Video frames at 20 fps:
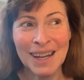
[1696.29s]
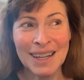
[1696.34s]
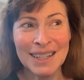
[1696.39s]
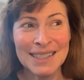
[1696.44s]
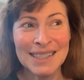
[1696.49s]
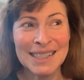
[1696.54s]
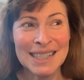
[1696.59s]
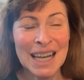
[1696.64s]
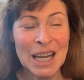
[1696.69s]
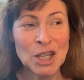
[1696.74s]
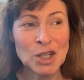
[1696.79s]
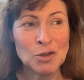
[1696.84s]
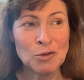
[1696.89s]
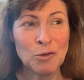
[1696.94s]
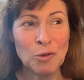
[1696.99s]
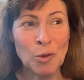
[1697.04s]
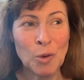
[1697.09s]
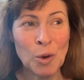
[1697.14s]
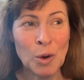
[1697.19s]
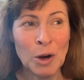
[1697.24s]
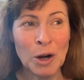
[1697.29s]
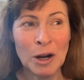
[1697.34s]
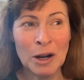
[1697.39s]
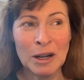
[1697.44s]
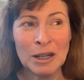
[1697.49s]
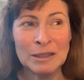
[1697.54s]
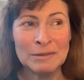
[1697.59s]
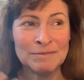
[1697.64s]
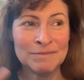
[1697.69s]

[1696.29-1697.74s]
stage 4